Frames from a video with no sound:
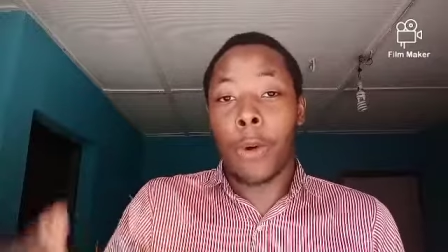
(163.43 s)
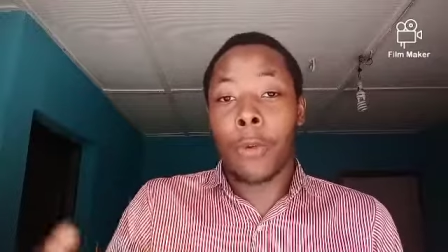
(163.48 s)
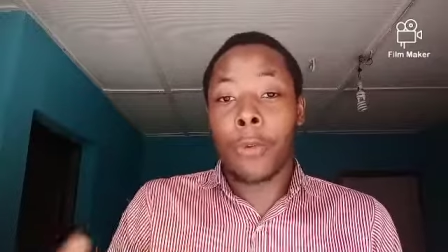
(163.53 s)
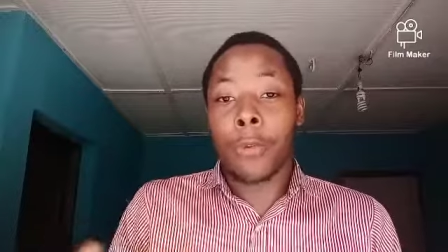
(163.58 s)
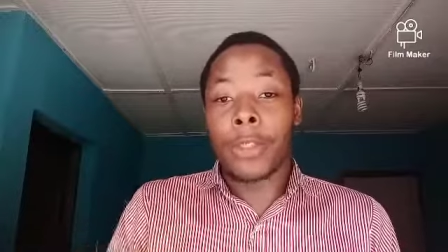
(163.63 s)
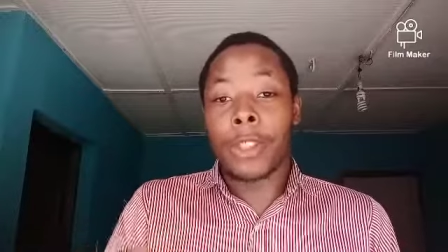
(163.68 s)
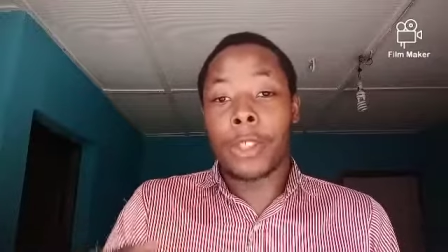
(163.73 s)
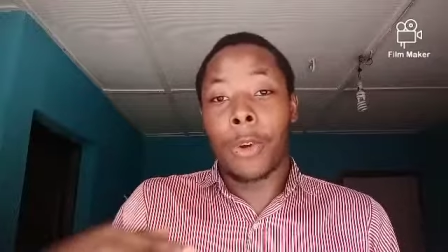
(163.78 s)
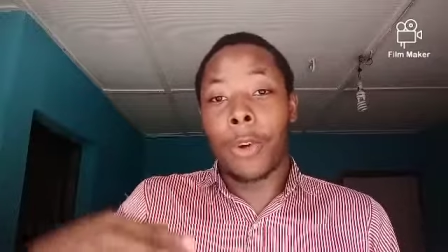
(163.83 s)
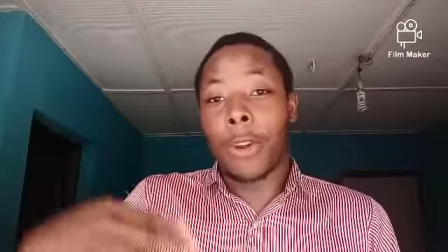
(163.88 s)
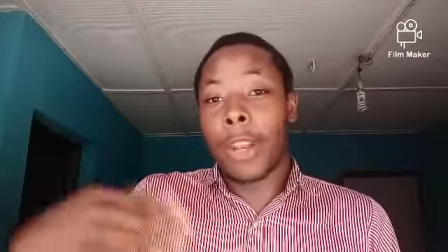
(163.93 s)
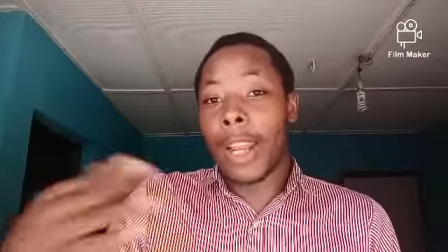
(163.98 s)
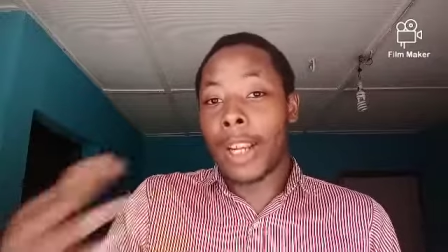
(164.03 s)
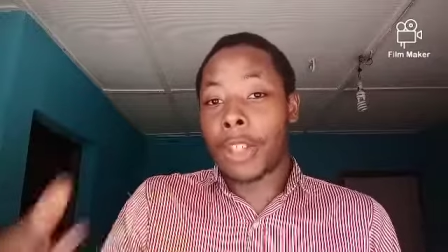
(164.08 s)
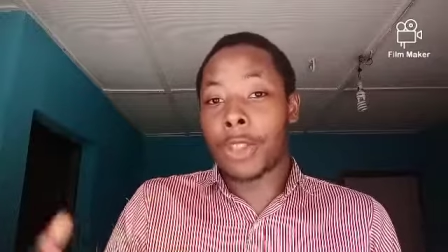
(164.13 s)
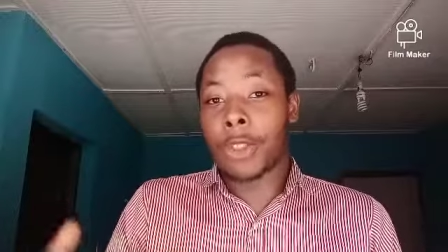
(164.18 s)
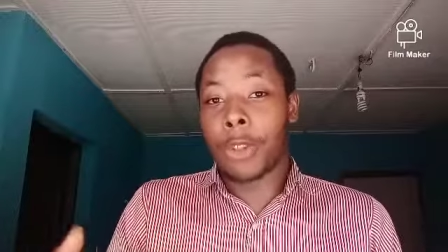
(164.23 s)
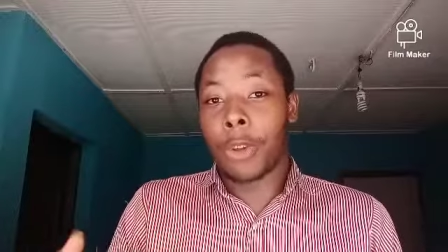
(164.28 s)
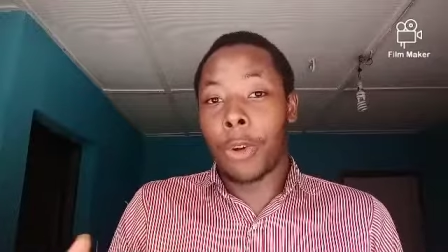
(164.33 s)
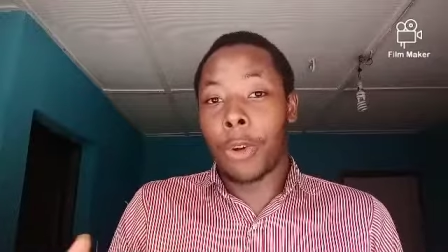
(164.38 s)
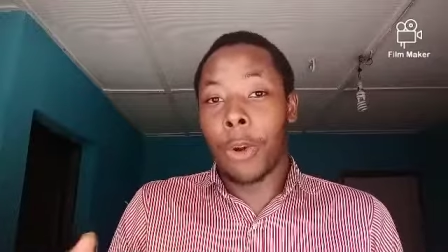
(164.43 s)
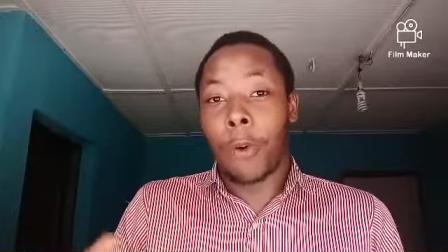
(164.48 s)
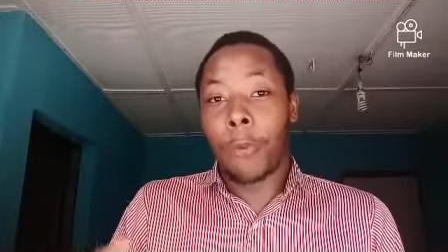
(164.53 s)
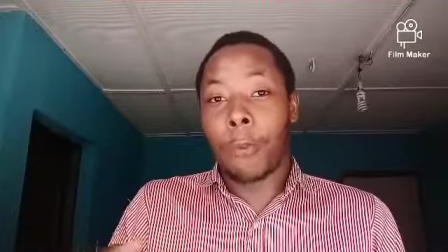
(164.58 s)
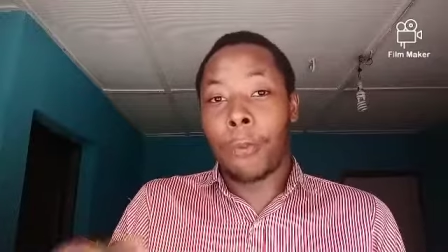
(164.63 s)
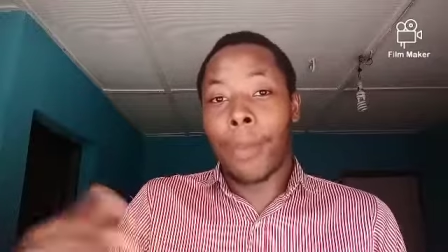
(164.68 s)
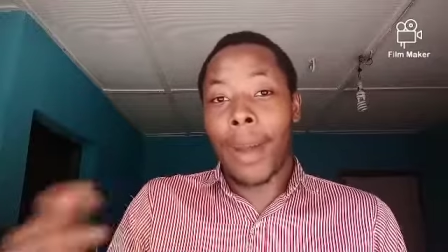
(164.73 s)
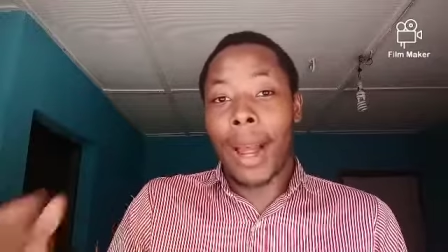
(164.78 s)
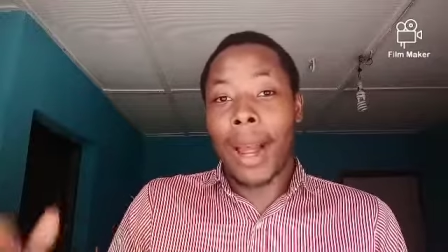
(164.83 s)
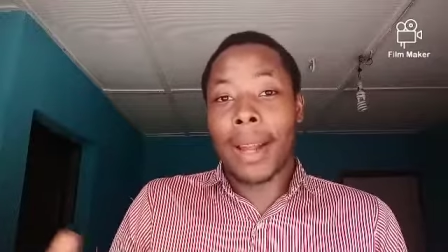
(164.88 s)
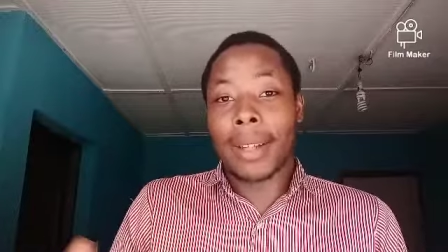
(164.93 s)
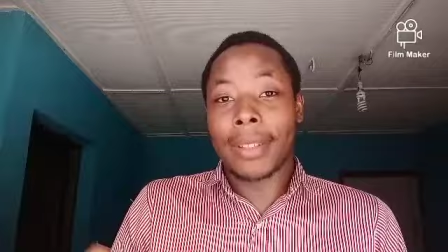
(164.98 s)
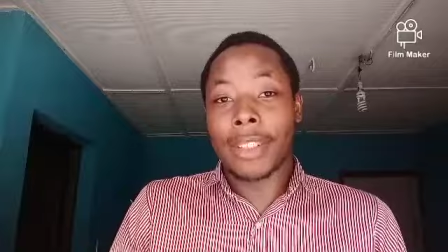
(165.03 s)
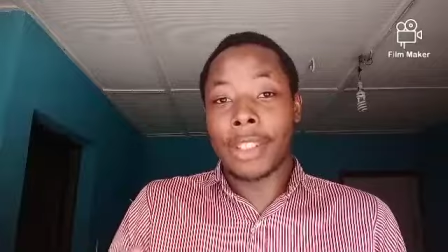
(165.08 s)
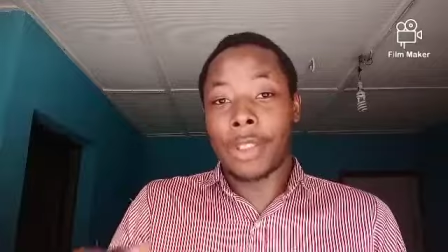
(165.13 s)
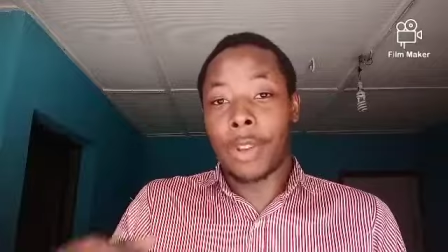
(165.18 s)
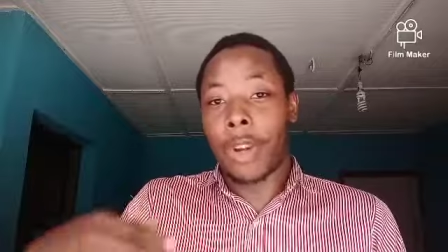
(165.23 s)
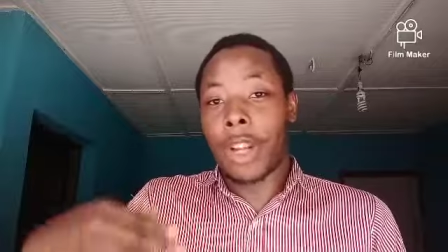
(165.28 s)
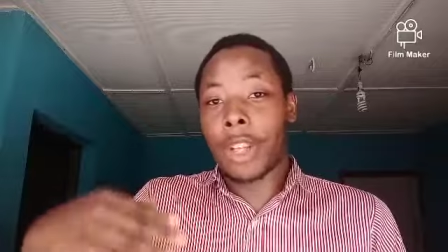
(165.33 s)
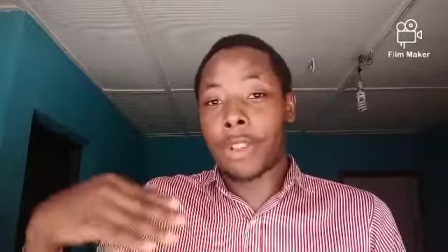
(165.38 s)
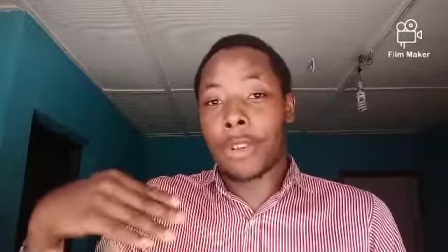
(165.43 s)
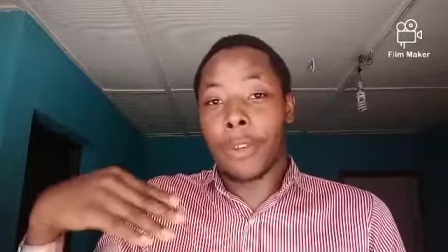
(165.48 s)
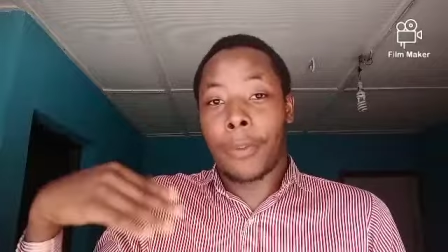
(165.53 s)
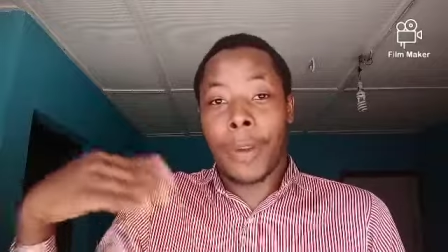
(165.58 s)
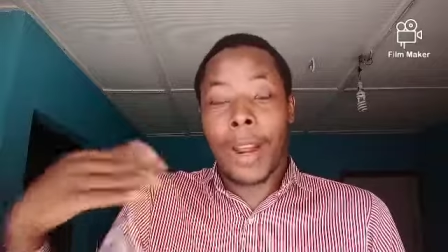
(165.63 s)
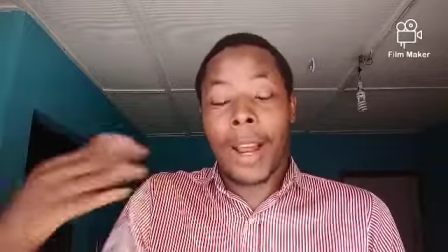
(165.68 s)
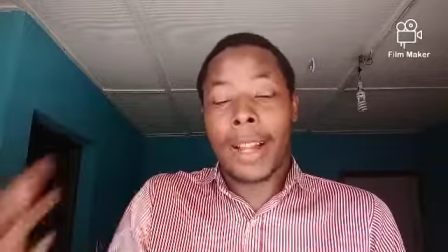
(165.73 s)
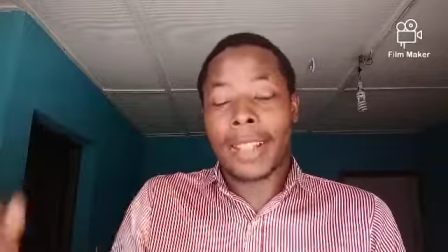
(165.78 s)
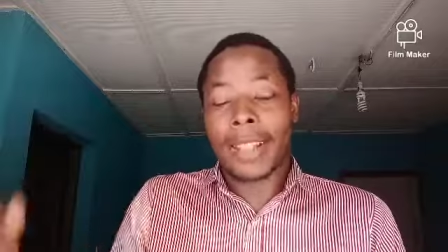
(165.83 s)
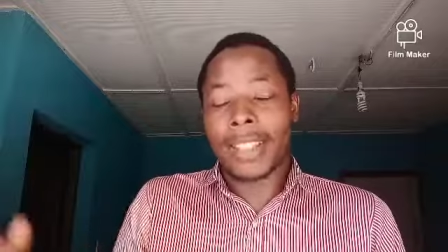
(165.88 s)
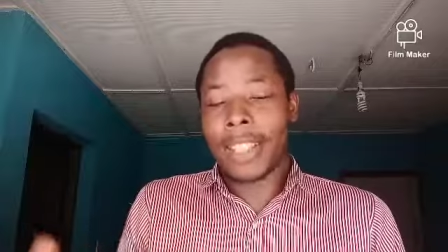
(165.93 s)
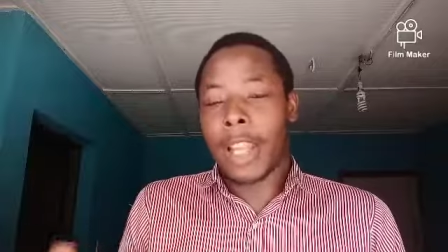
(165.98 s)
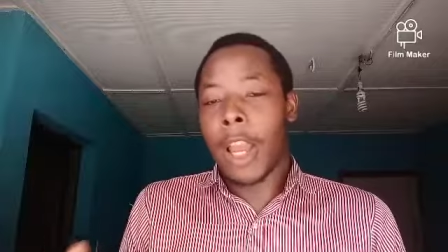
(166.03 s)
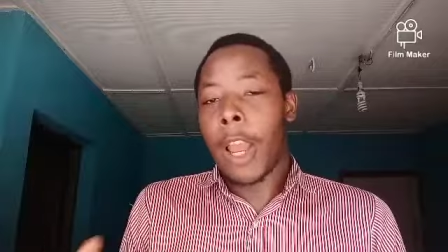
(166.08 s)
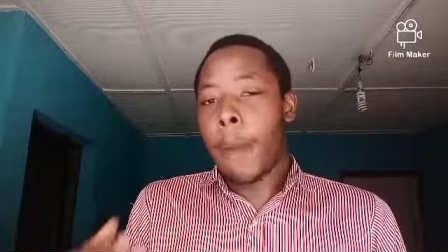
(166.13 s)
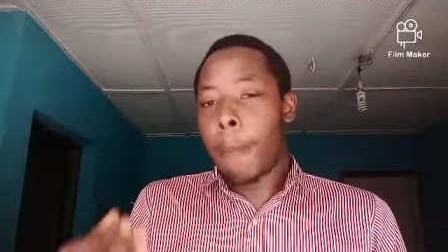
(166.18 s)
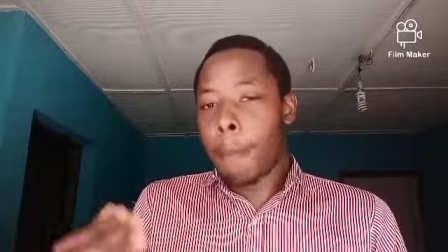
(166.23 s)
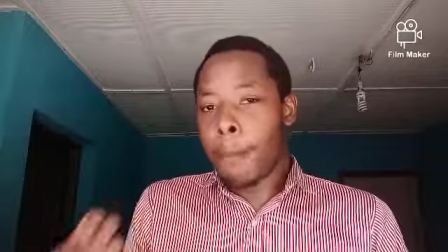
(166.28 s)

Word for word: off his collection of bags, his collection of cars,